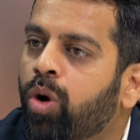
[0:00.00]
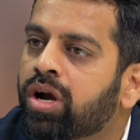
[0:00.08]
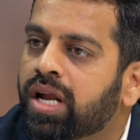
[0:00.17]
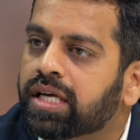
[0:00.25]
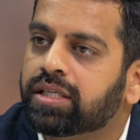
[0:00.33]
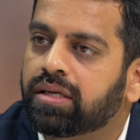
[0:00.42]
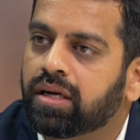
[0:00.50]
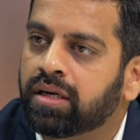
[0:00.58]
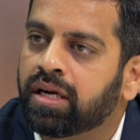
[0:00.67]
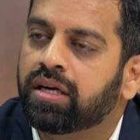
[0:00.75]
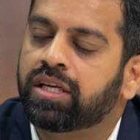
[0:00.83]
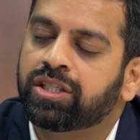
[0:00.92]
what does
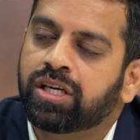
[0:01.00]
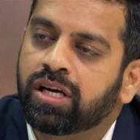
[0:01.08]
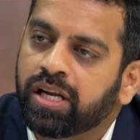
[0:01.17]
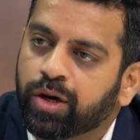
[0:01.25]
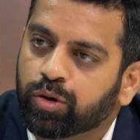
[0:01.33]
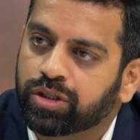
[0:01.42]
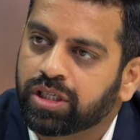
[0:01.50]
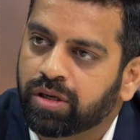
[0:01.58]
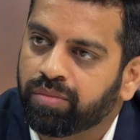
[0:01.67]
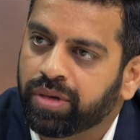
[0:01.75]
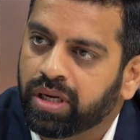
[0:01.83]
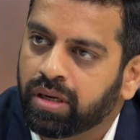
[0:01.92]
the digital
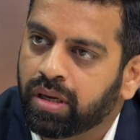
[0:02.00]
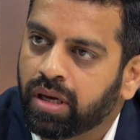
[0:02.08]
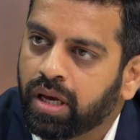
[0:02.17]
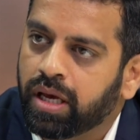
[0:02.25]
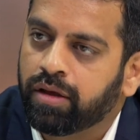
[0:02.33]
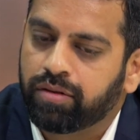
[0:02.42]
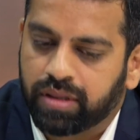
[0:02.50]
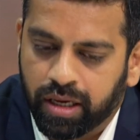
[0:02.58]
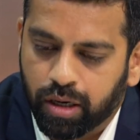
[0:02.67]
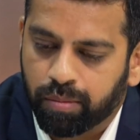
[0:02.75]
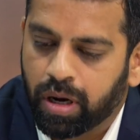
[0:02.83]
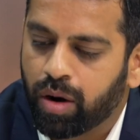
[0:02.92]
ecosystem mean? You
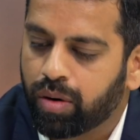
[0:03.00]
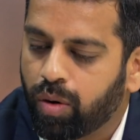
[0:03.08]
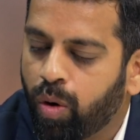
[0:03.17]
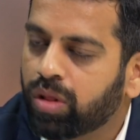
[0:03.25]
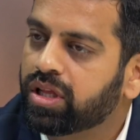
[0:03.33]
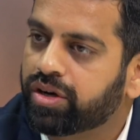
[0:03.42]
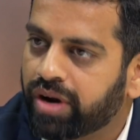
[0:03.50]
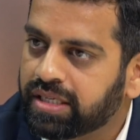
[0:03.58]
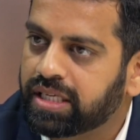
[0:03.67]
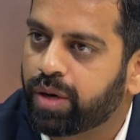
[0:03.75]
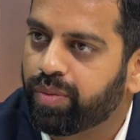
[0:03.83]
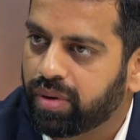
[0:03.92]
think about all the
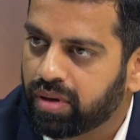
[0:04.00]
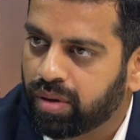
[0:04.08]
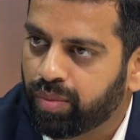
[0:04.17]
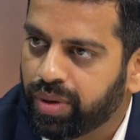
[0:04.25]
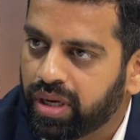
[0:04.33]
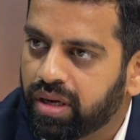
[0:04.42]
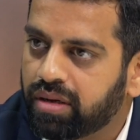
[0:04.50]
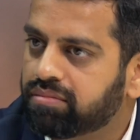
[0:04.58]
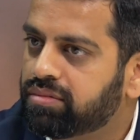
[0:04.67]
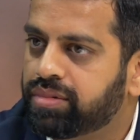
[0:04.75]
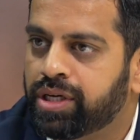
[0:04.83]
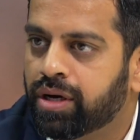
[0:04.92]
trends that we
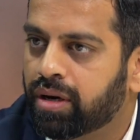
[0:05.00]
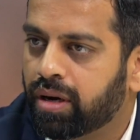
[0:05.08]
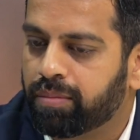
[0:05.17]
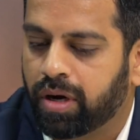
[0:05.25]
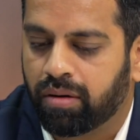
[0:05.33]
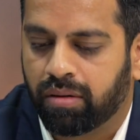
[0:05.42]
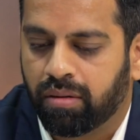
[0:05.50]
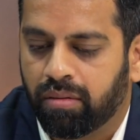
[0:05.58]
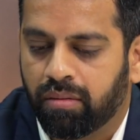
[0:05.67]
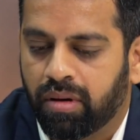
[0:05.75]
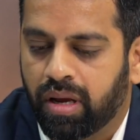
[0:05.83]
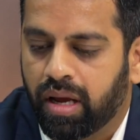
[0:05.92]
hear about.
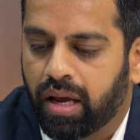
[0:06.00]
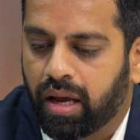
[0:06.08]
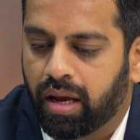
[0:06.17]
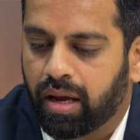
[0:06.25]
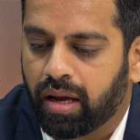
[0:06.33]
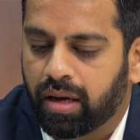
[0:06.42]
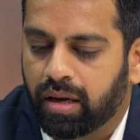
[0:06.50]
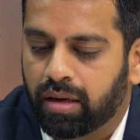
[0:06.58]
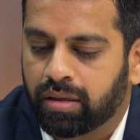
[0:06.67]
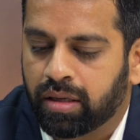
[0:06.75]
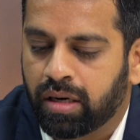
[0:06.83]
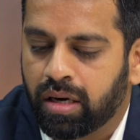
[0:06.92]

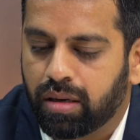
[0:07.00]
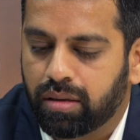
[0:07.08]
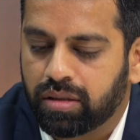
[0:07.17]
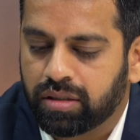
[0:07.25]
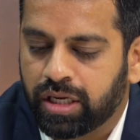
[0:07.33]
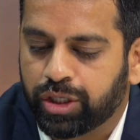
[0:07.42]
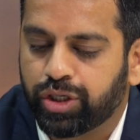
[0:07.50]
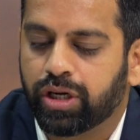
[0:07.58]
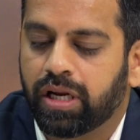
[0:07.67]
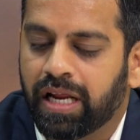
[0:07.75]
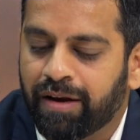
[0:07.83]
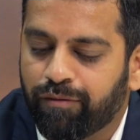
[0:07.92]
Then
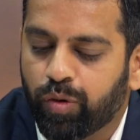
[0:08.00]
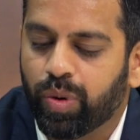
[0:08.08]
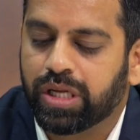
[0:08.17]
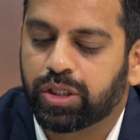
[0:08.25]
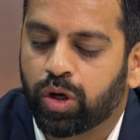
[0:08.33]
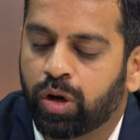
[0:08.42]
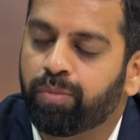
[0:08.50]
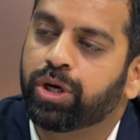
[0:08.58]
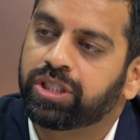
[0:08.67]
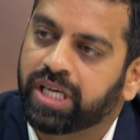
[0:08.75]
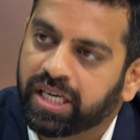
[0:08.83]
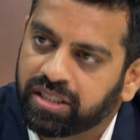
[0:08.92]
digital influence on
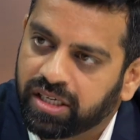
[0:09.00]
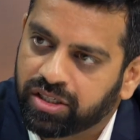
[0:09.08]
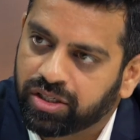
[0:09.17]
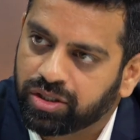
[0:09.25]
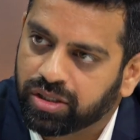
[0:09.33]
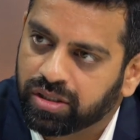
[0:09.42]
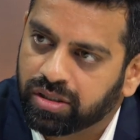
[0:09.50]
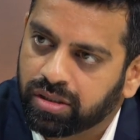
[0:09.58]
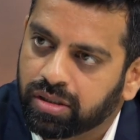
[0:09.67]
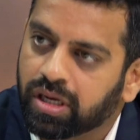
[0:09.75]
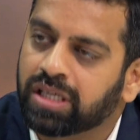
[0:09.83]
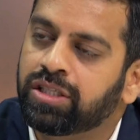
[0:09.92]
purchase decision,
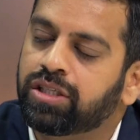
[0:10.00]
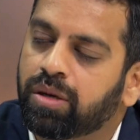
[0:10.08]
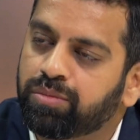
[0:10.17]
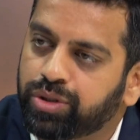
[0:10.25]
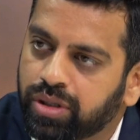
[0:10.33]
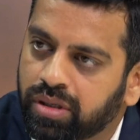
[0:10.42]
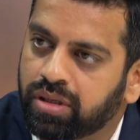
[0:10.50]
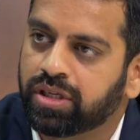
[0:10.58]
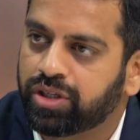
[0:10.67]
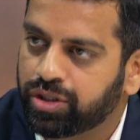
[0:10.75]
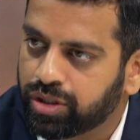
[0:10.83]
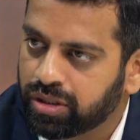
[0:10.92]
consumption
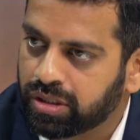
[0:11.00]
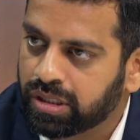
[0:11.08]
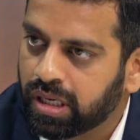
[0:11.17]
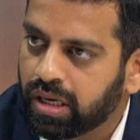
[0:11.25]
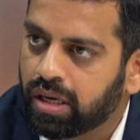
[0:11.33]
decisions